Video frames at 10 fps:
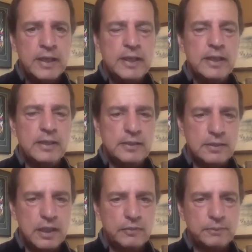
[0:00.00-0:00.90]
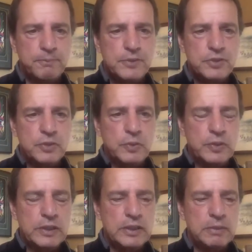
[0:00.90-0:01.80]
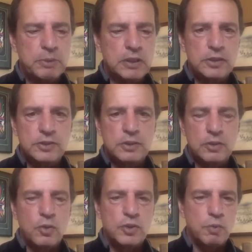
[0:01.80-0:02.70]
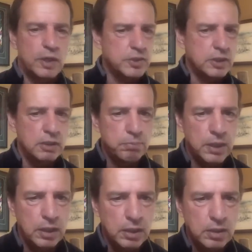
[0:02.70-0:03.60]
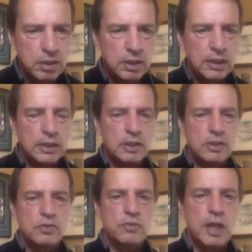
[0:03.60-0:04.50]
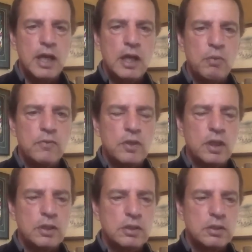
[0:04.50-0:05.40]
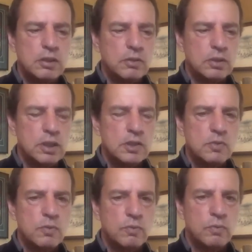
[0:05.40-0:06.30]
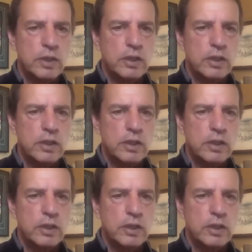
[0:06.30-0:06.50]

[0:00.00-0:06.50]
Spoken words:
at this level. So because the coach wants to get paid. And so now we've got, kids running